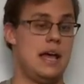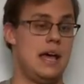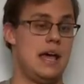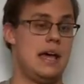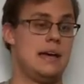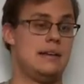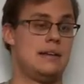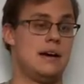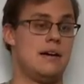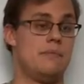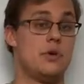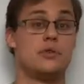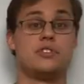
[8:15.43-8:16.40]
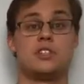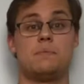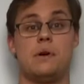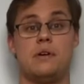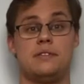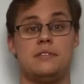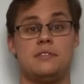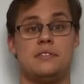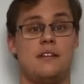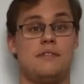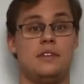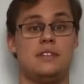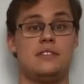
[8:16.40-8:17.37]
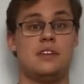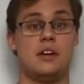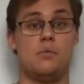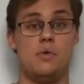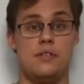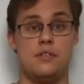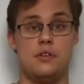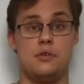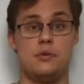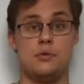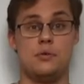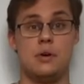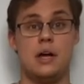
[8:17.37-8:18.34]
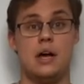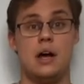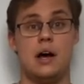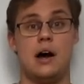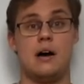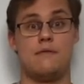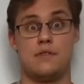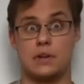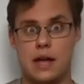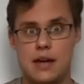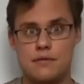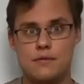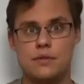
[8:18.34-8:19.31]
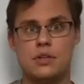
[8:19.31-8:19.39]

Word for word: And um, those experiences definitely stick with you uh, for life.